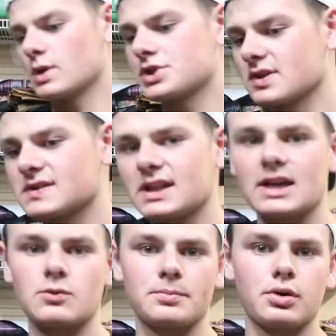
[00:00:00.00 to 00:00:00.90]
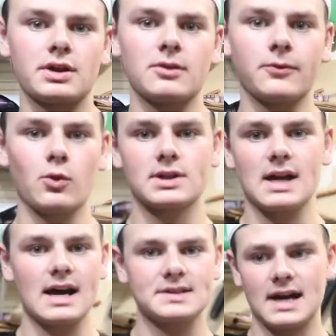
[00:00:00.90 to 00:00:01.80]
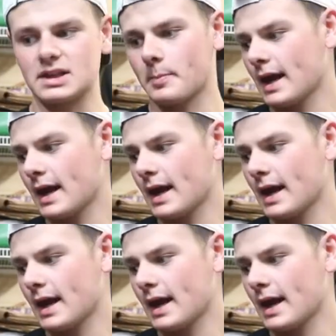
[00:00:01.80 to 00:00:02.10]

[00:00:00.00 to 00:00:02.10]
we just did with putting the 4 dots on the